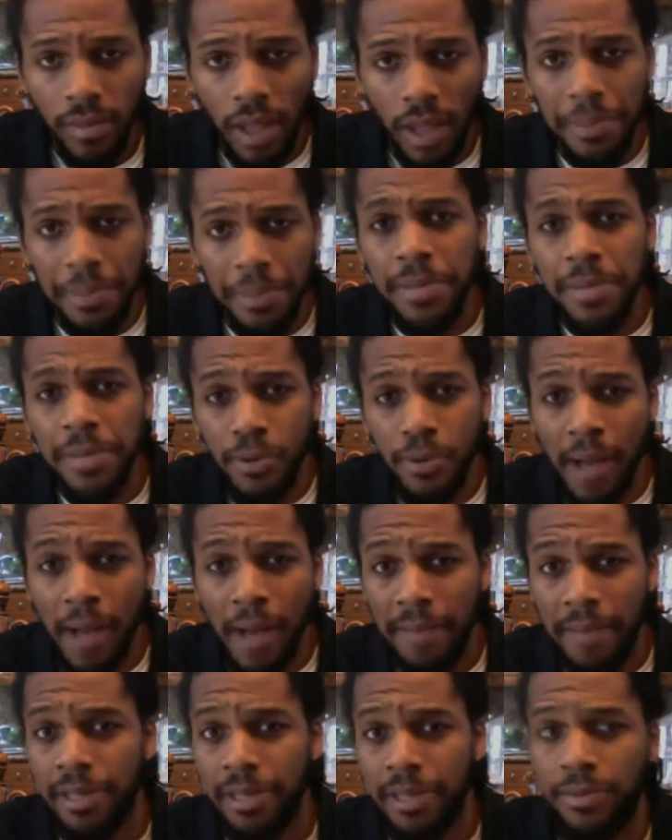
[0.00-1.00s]
People
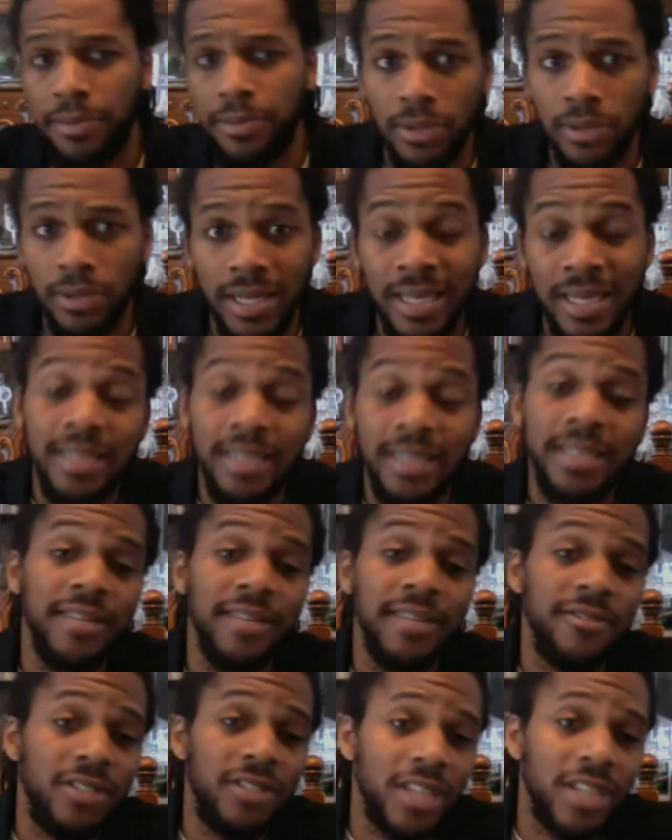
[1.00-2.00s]
buy people.
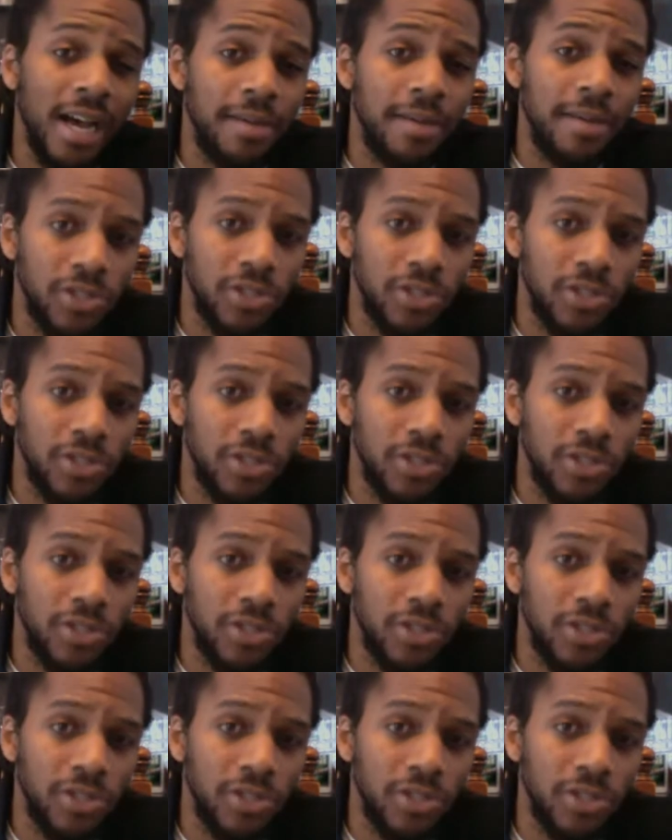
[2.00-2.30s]
Steve Jobs'